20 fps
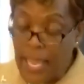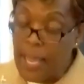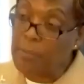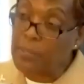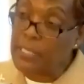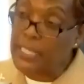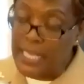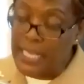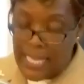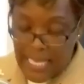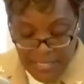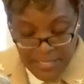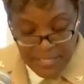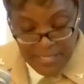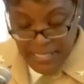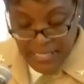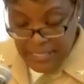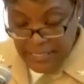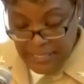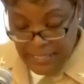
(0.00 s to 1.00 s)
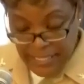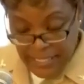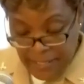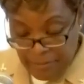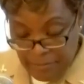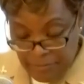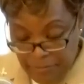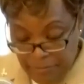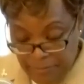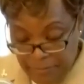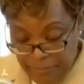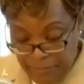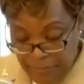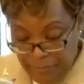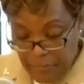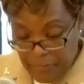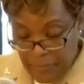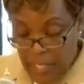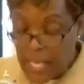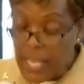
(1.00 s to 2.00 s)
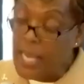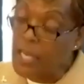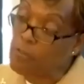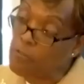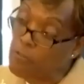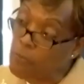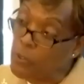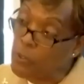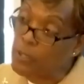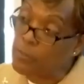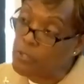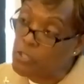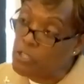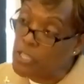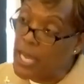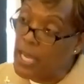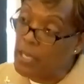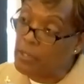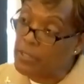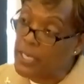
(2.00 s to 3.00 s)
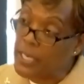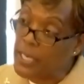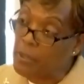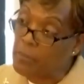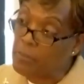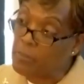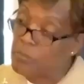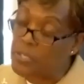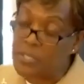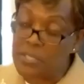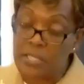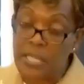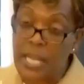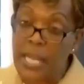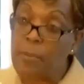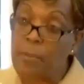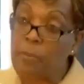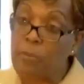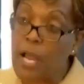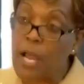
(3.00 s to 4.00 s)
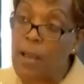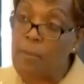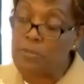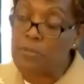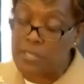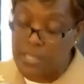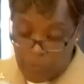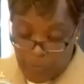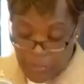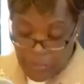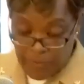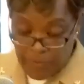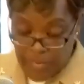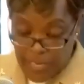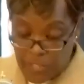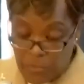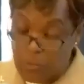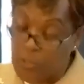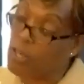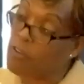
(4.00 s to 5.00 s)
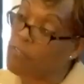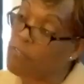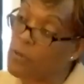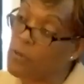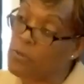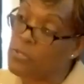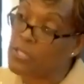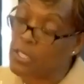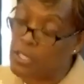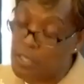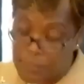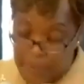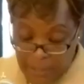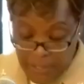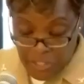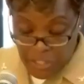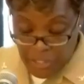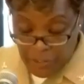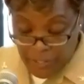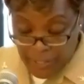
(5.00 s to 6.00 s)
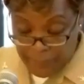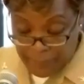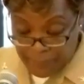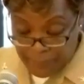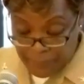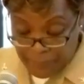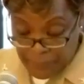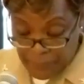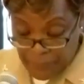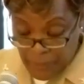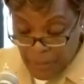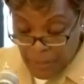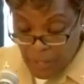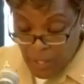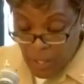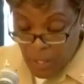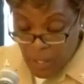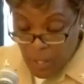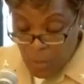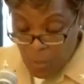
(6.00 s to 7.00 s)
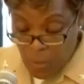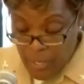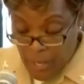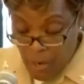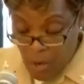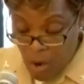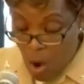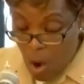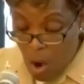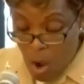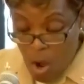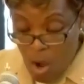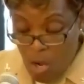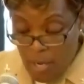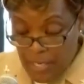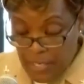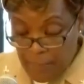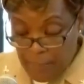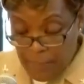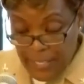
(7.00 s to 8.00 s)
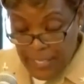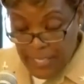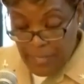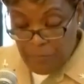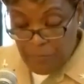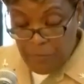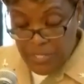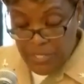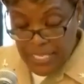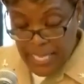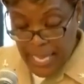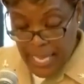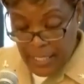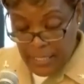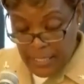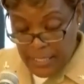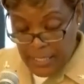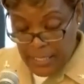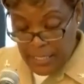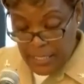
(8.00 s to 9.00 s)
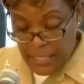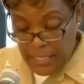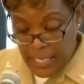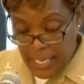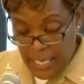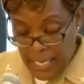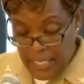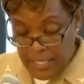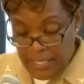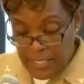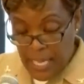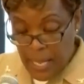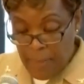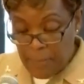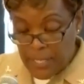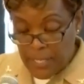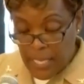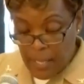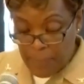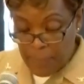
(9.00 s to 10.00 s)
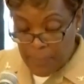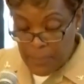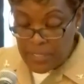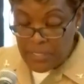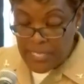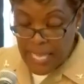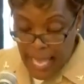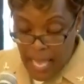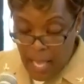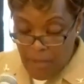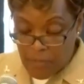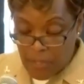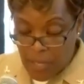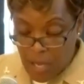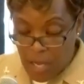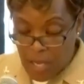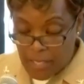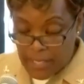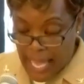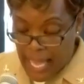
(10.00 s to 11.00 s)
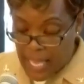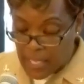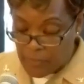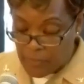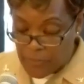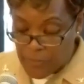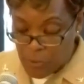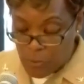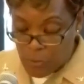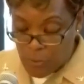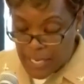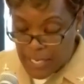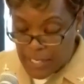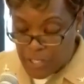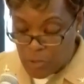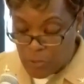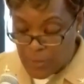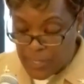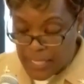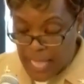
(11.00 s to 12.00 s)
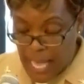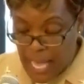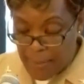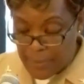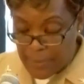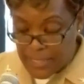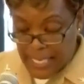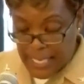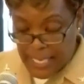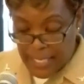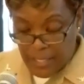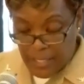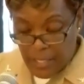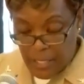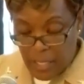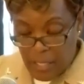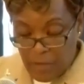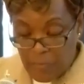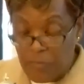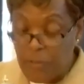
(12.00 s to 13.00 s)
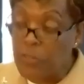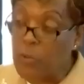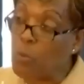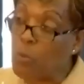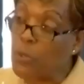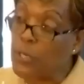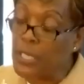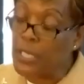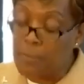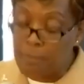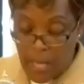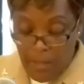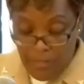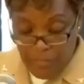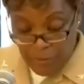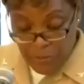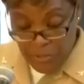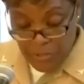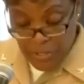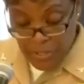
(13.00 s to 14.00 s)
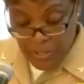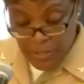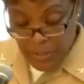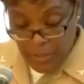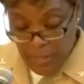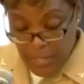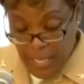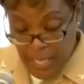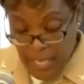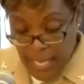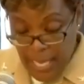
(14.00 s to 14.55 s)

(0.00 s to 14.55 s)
family and sick leave, and affordable childcare, the same problems that we're faced with our folks in the military. We are all competing for talent, and some companies have gone out of their way to accommodate for the working mothers